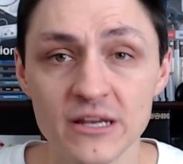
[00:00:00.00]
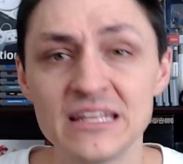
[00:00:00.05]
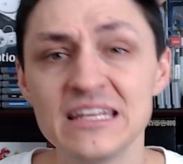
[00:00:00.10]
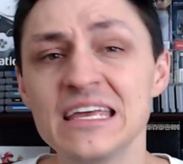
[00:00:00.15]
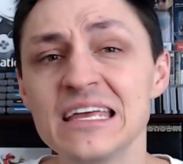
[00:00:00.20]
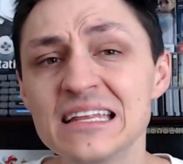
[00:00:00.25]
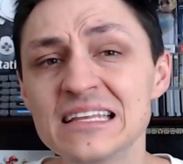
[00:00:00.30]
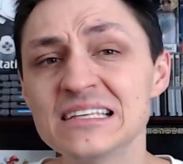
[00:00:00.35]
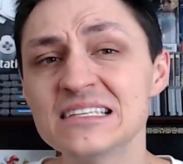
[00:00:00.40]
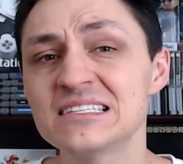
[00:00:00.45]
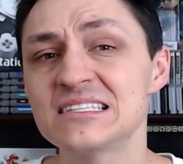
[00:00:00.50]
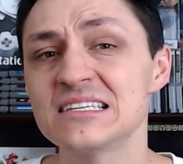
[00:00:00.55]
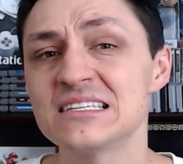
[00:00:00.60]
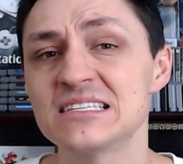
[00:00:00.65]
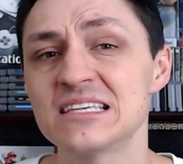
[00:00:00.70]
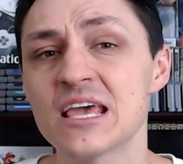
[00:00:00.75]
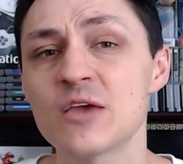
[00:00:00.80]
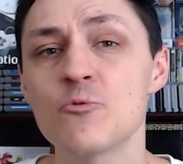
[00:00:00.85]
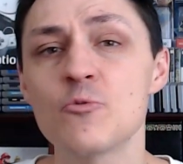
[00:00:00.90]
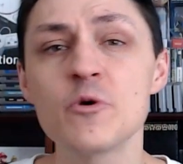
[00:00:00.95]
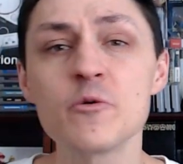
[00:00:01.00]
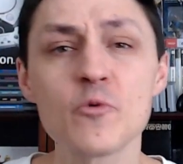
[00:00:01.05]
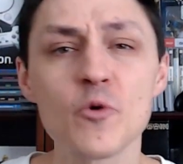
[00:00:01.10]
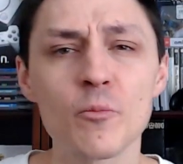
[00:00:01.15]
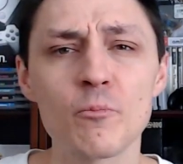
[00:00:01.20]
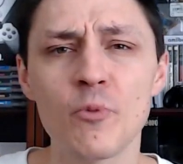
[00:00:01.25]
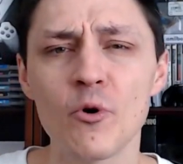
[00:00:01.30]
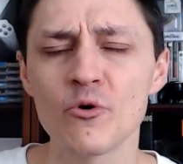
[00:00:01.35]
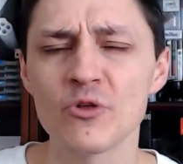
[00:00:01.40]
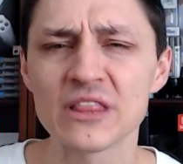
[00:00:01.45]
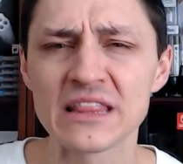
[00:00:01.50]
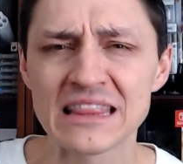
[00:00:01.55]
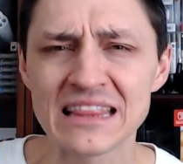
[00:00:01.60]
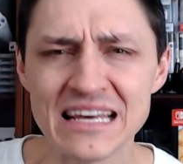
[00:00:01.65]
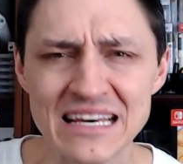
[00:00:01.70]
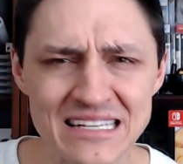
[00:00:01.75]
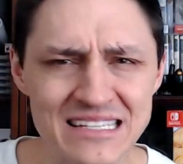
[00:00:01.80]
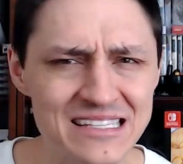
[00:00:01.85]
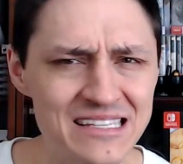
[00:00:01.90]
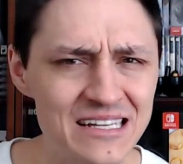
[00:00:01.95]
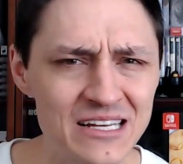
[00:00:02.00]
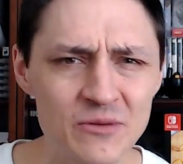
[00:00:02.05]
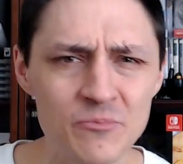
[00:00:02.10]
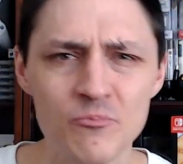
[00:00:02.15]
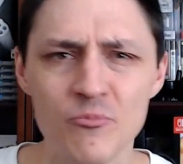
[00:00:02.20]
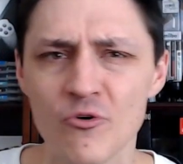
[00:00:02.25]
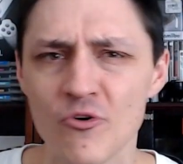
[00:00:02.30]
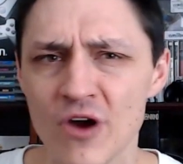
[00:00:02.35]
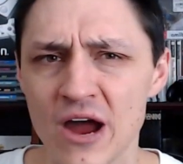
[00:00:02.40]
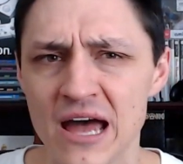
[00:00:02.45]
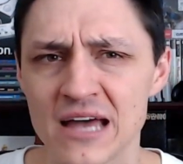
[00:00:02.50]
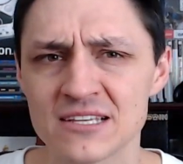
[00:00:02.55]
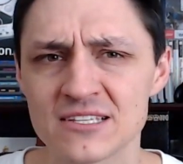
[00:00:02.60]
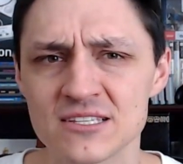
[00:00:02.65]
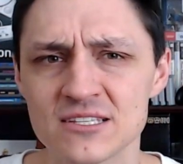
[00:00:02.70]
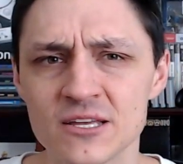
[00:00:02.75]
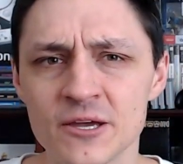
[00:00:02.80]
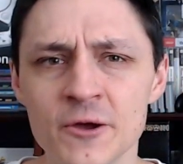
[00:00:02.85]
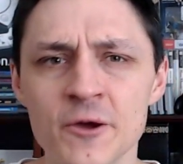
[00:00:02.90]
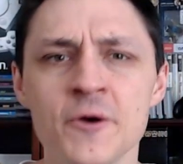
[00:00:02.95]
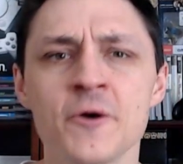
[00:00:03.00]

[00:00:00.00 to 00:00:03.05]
Needless to say, we were both less than impressed.